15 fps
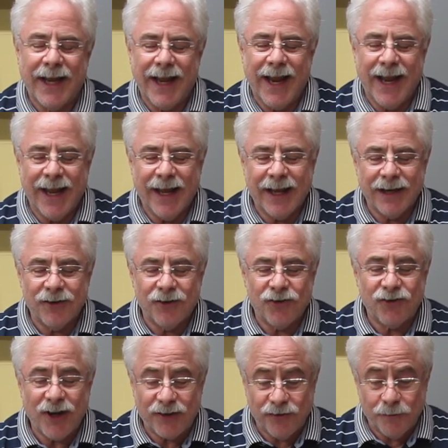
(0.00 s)
and
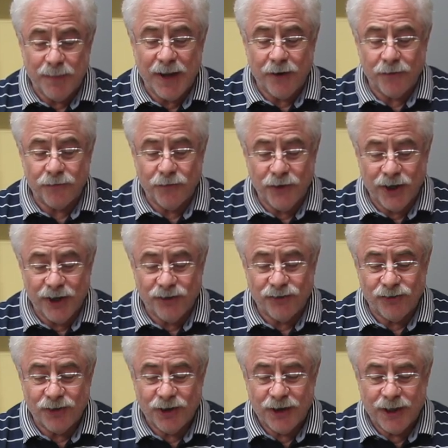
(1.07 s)
shot some better
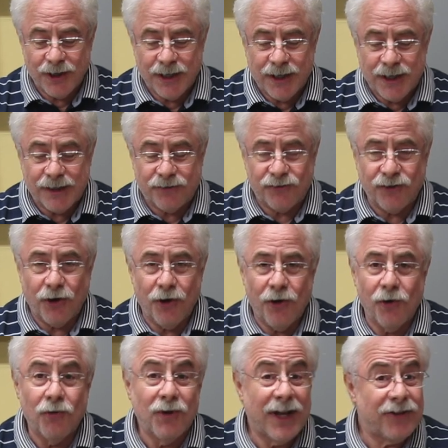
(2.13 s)
footage.
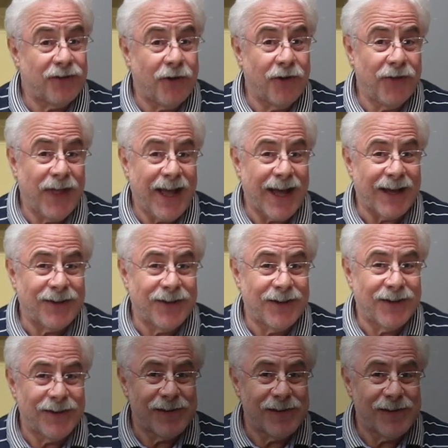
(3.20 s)
So let's go to that.